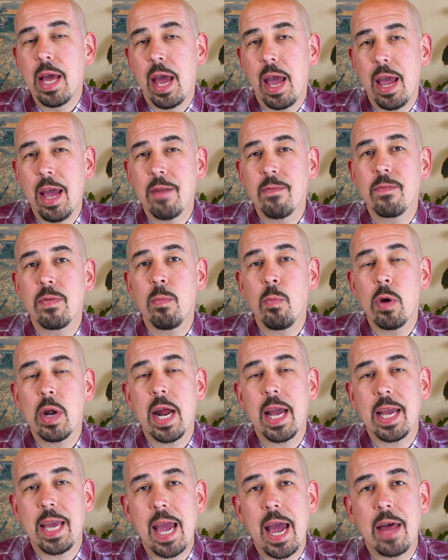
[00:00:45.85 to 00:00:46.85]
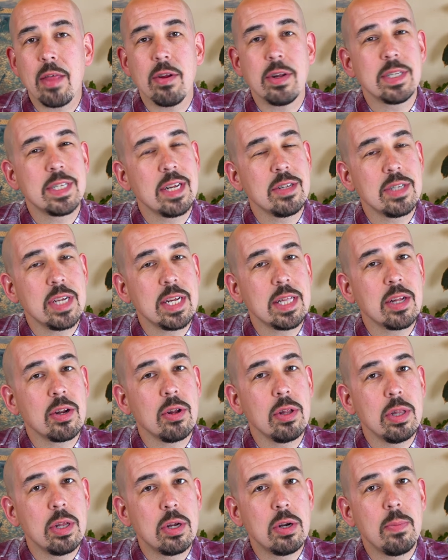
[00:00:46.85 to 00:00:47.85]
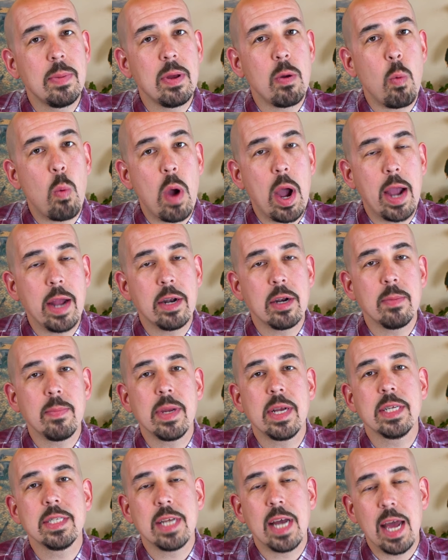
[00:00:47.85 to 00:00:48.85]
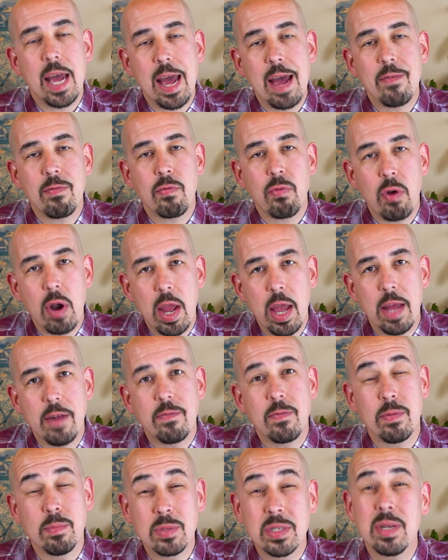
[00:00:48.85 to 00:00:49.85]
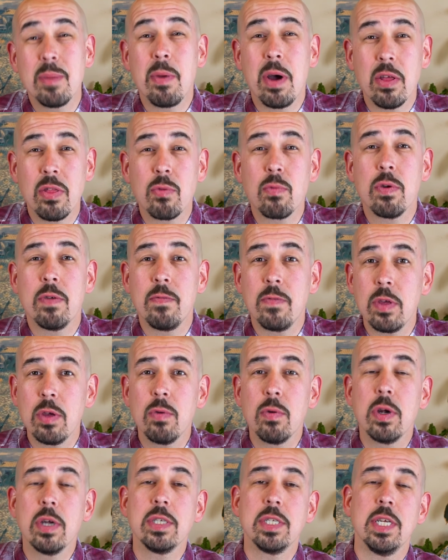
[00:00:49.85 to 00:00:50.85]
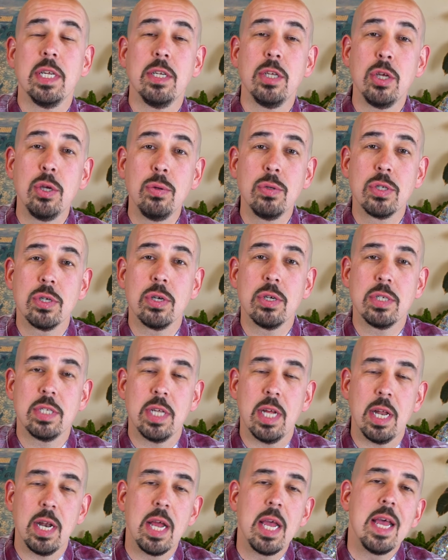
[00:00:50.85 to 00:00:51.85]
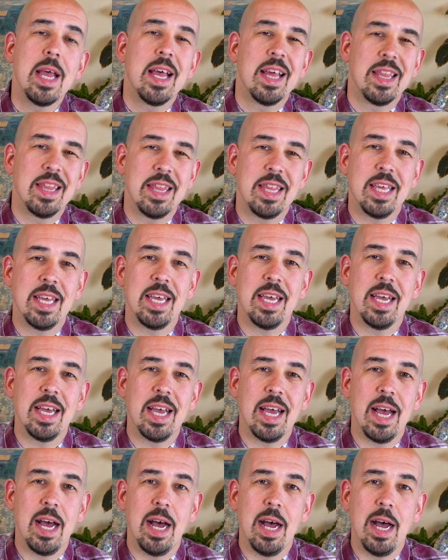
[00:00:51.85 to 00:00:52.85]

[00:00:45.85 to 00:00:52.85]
and from what I gather, it sounds like they're a little bit wider because I have read from some other reviewers and users that the